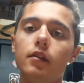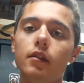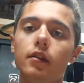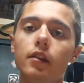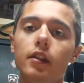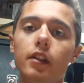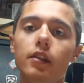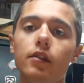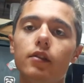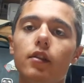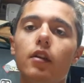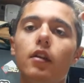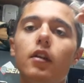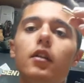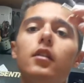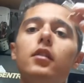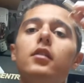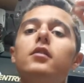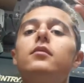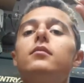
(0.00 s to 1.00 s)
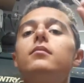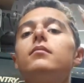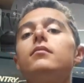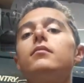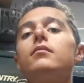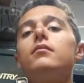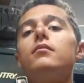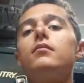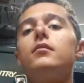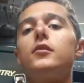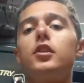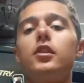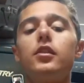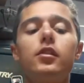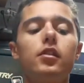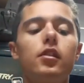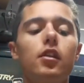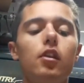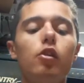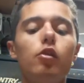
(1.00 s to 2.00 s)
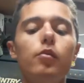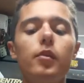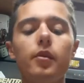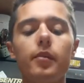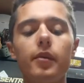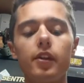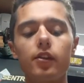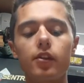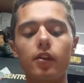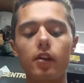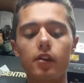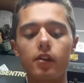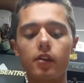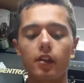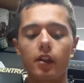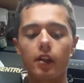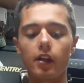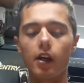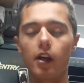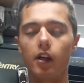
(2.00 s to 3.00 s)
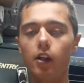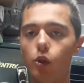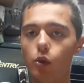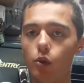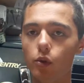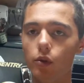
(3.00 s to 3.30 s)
These are just aluminum inserts. They got glue